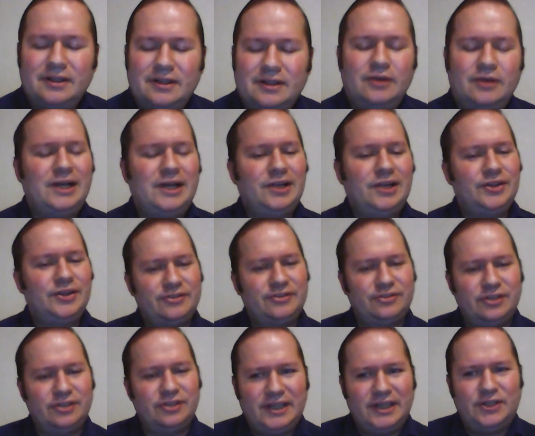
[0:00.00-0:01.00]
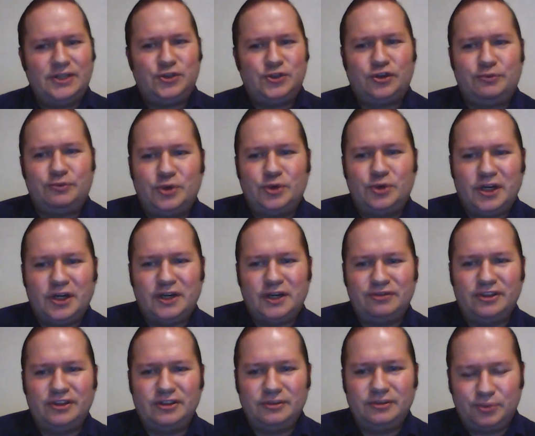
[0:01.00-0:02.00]
well, that's the nature of
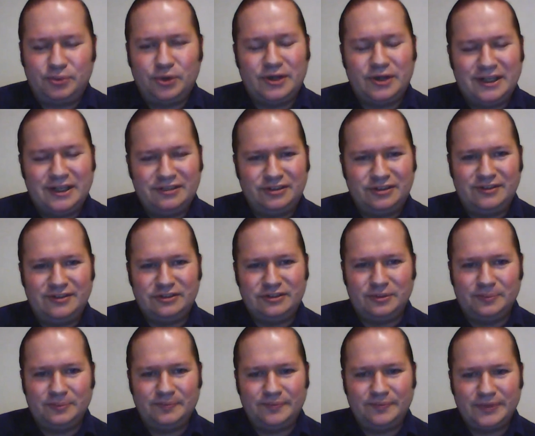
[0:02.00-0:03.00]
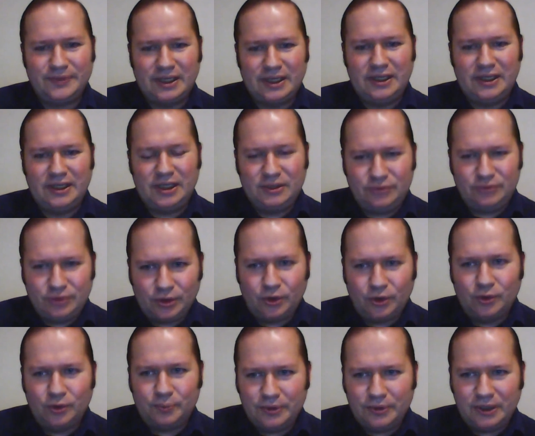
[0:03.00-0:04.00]
progressivism. If you
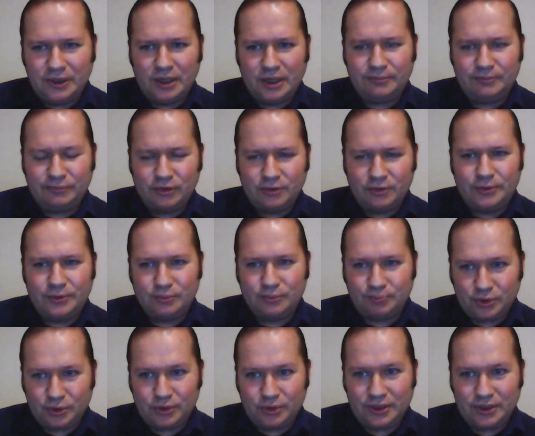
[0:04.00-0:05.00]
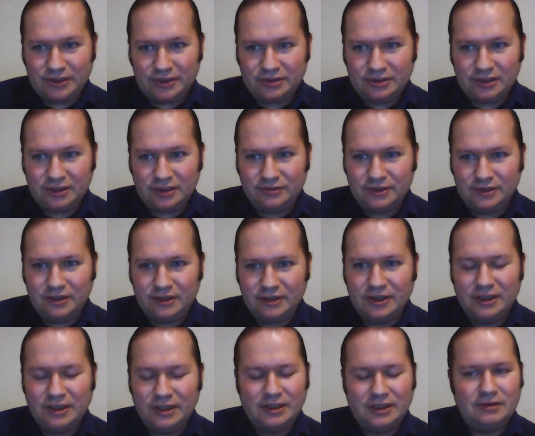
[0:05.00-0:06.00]
open up for progressive
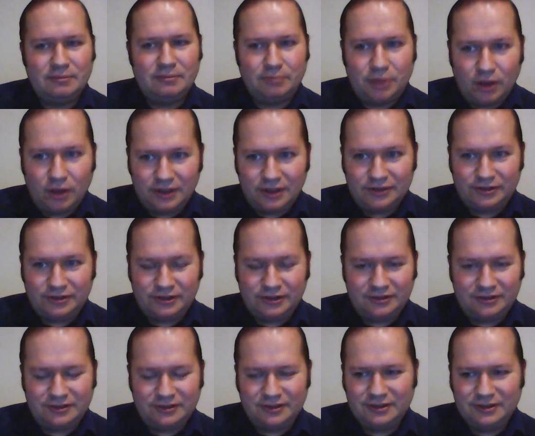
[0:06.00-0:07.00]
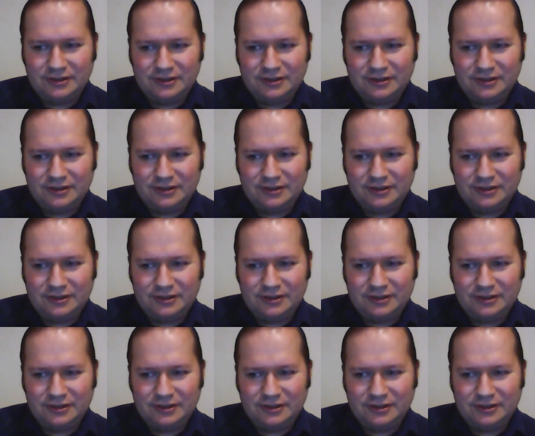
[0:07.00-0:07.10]
policies,